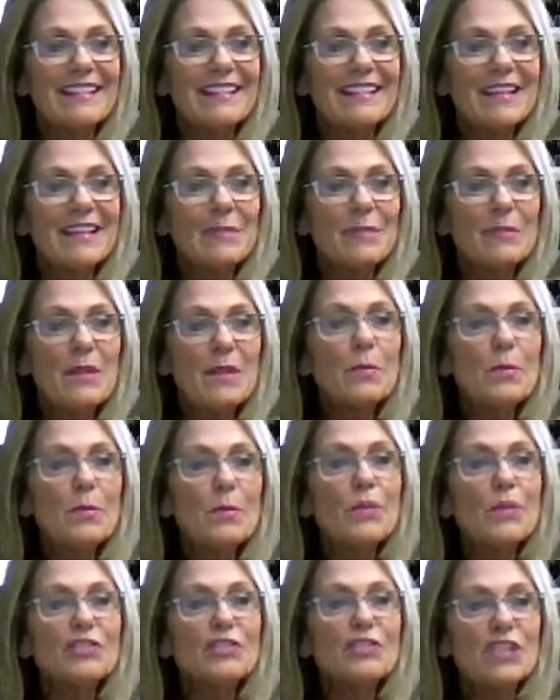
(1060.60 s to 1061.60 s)

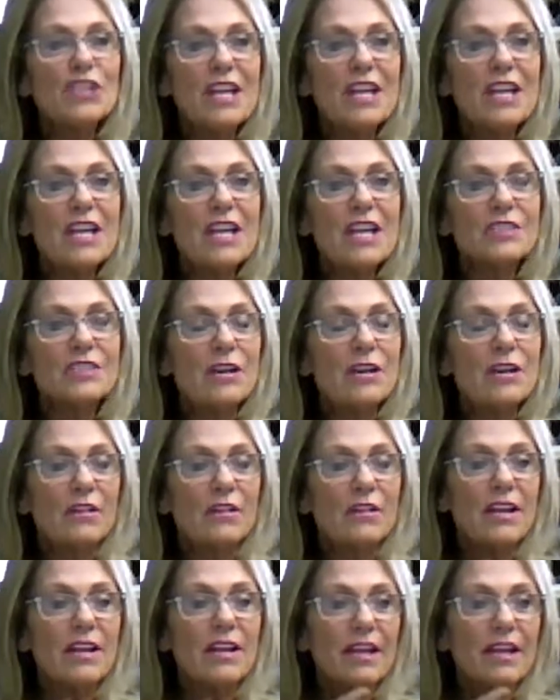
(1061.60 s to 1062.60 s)
People change
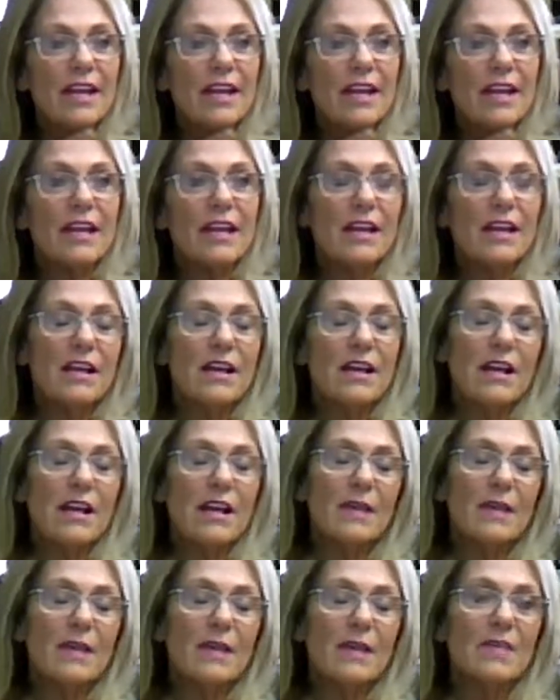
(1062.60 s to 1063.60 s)
their,
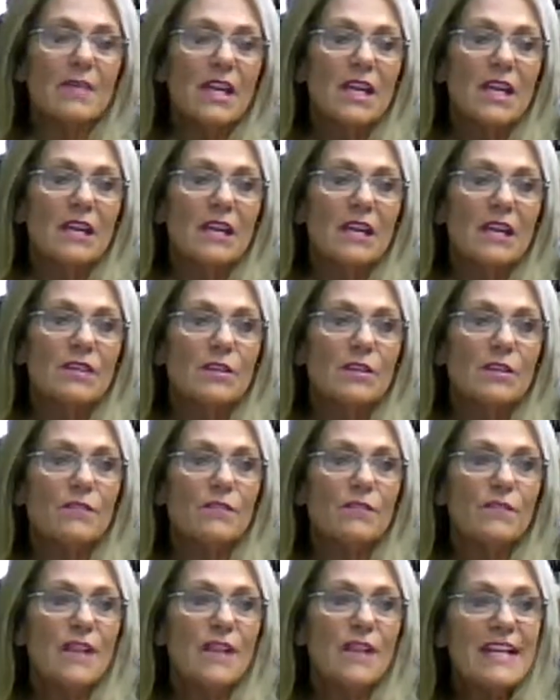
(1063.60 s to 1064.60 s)
um, their
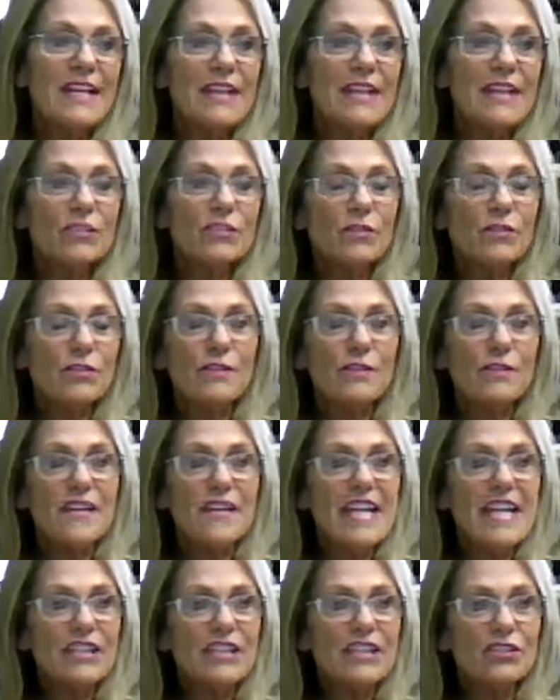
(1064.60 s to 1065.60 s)
financial, their
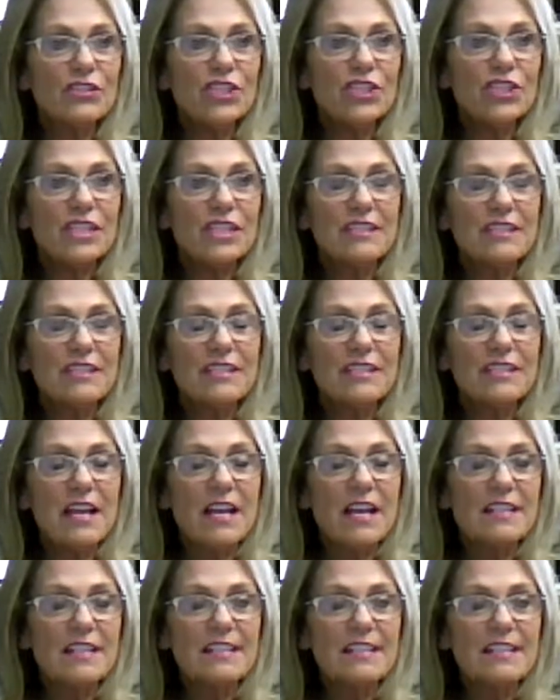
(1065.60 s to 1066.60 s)
financial ch- uh,
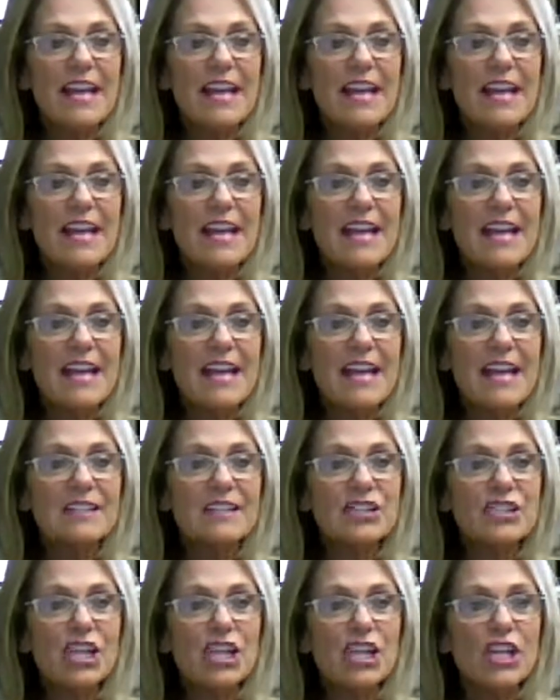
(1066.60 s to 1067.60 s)
status
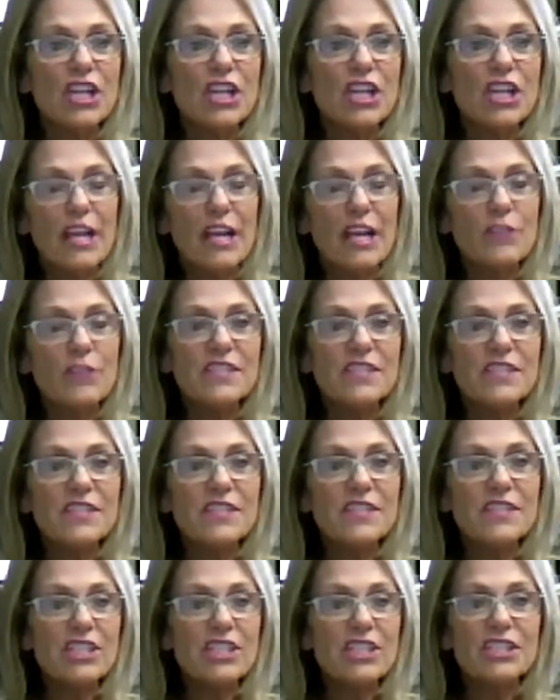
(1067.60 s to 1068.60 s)
changes, their health
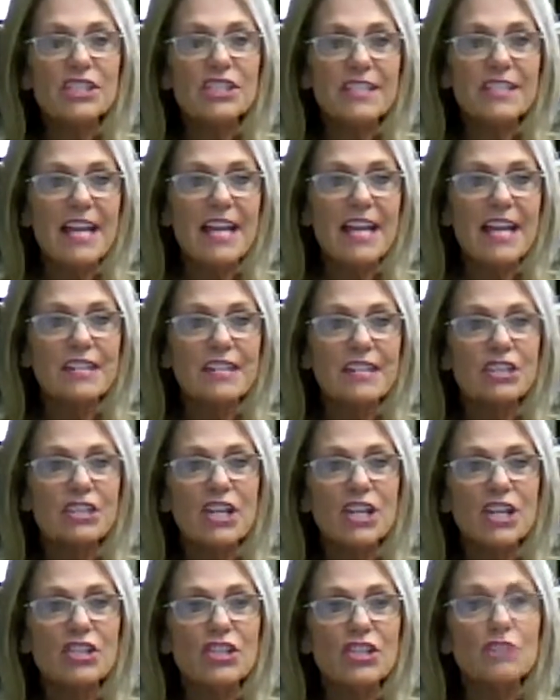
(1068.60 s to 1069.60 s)
st- status
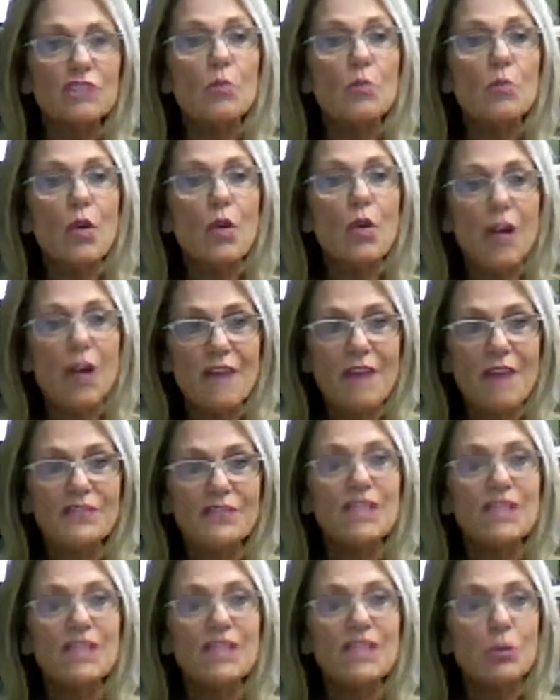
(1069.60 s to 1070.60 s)
changes more often than
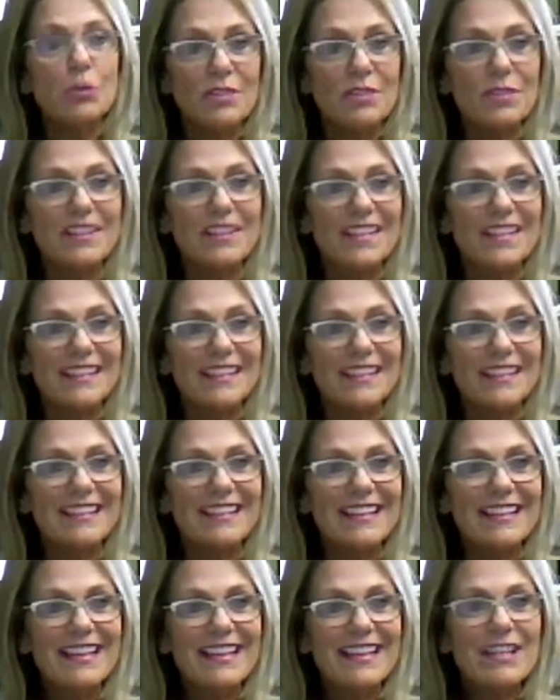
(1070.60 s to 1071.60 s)
you would think.
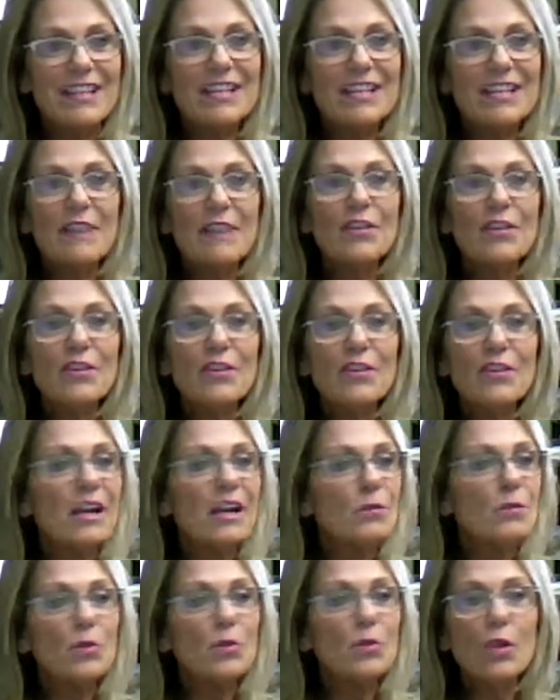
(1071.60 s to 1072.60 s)
Never um,
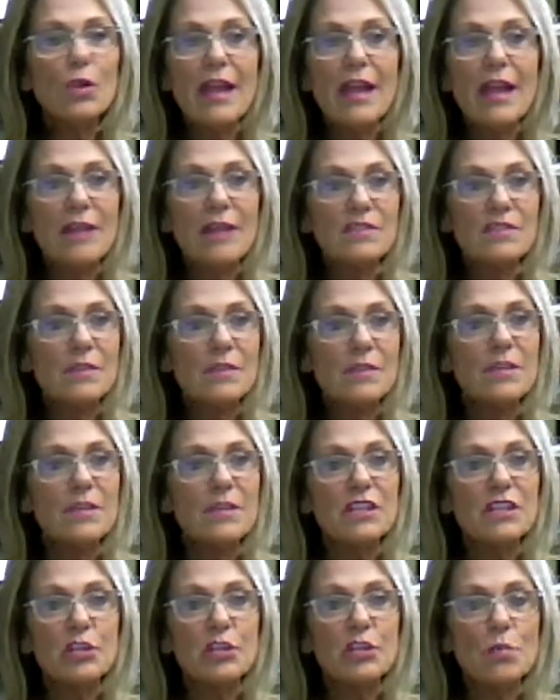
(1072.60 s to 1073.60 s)
rule out somebody
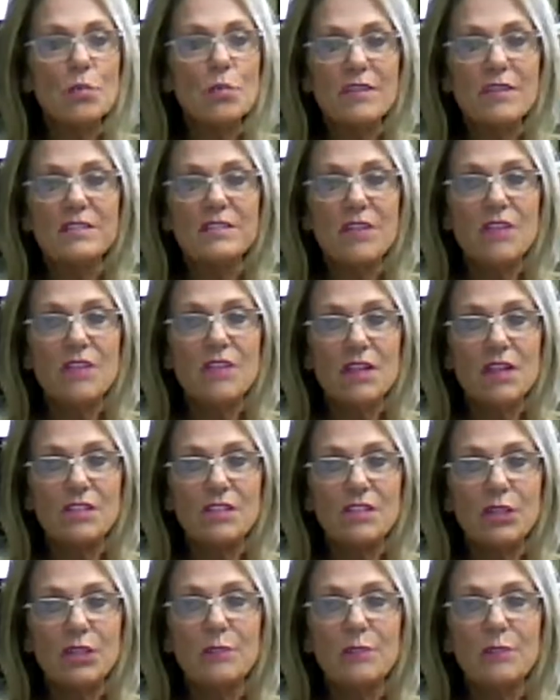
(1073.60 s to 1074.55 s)
that you once talked to.